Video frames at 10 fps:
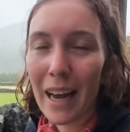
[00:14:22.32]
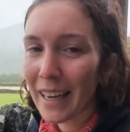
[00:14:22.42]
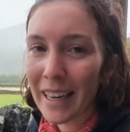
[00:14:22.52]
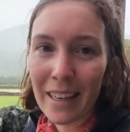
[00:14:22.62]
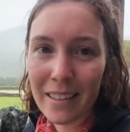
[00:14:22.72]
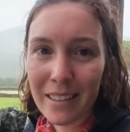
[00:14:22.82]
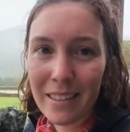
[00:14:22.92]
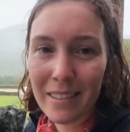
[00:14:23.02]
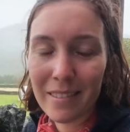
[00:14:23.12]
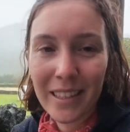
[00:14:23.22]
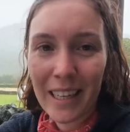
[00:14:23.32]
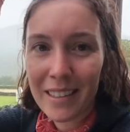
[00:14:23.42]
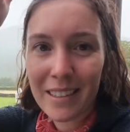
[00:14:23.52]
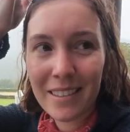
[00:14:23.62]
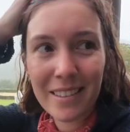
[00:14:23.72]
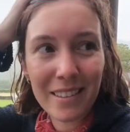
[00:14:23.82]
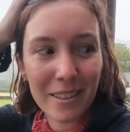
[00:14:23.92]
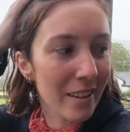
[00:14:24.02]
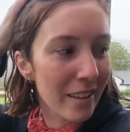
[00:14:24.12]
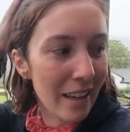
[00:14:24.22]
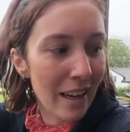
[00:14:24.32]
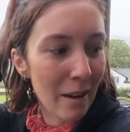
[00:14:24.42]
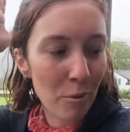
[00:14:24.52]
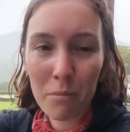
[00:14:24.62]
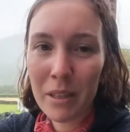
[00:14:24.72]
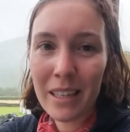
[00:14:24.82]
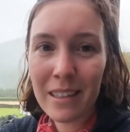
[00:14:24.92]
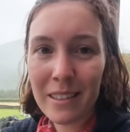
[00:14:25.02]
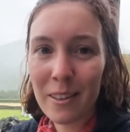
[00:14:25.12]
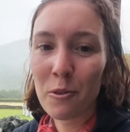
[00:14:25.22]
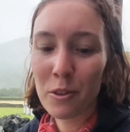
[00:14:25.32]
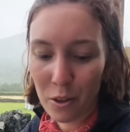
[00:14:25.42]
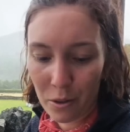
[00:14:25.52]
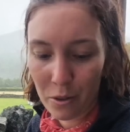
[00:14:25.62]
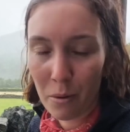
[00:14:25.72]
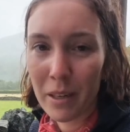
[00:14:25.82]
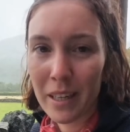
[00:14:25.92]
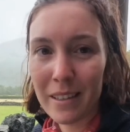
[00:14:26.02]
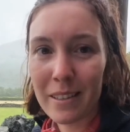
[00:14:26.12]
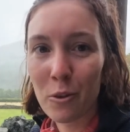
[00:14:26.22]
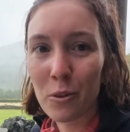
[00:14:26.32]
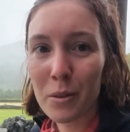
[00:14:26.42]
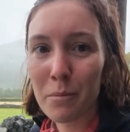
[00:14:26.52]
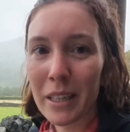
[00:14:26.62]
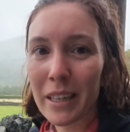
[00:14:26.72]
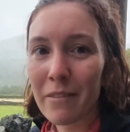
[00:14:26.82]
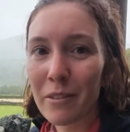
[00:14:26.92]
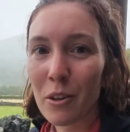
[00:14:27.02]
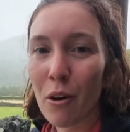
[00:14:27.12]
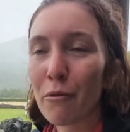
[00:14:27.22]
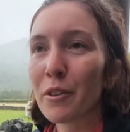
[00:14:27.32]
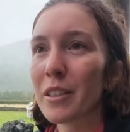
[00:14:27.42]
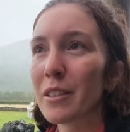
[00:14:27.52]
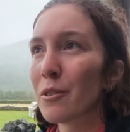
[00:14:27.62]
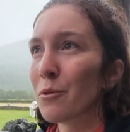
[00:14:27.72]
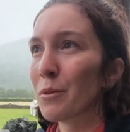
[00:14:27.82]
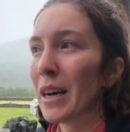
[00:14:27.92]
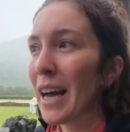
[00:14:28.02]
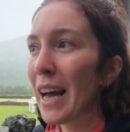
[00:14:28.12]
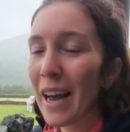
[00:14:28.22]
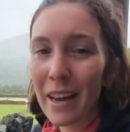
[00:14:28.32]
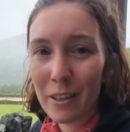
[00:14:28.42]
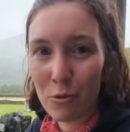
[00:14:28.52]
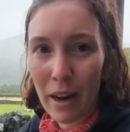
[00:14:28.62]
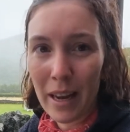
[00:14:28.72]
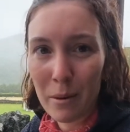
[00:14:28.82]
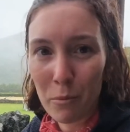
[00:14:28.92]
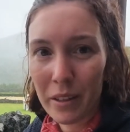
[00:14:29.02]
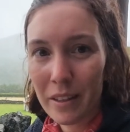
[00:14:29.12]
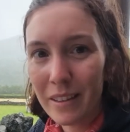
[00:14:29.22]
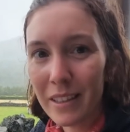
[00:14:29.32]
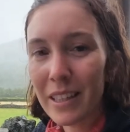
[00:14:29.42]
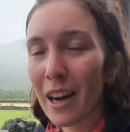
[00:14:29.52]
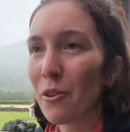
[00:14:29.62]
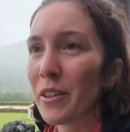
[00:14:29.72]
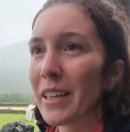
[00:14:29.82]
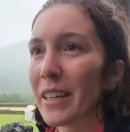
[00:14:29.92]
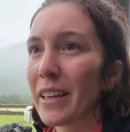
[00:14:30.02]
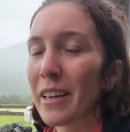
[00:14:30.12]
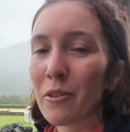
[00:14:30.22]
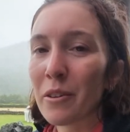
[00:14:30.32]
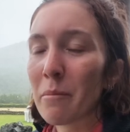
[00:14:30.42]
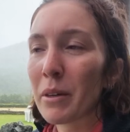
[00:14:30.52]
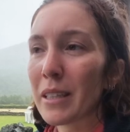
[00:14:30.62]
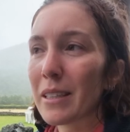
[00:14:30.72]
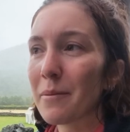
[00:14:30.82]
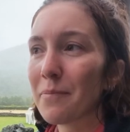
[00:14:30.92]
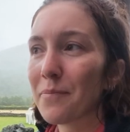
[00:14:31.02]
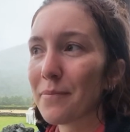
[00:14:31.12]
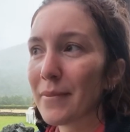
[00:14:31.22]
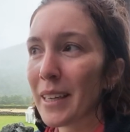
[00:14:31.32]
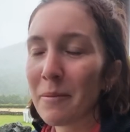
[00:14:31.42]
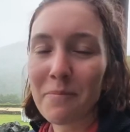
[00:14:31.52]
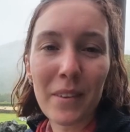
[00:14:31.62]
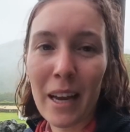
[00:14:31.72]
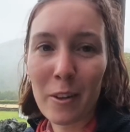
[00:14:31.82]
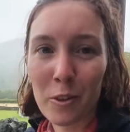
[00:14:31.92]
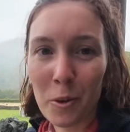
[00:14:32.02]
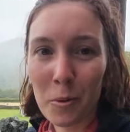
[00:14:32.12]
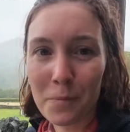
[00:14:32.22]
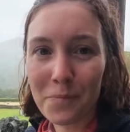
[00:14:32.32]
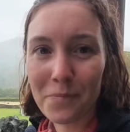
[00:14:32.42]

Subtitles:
I get it that I'm completely soaked, Otto's completely soaked, but I even offered to dry him with the towel that I carry, but yeah, I don't know.